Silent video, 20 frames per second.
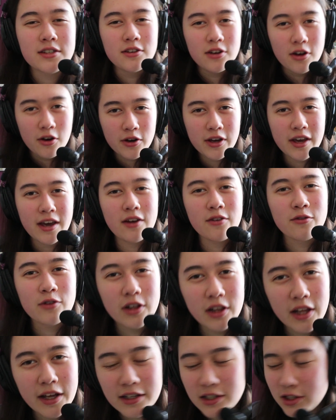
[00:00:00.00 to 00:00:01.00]
you know, can
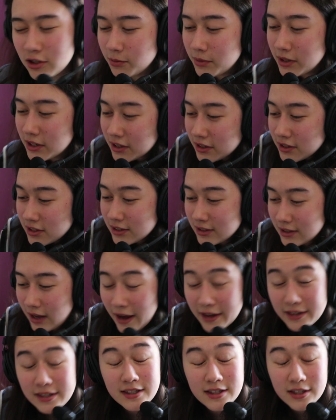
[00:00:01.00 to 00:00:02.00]
relate to, because
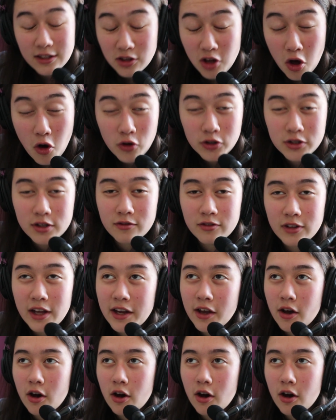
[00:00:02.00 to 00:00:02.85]
I see loads of like,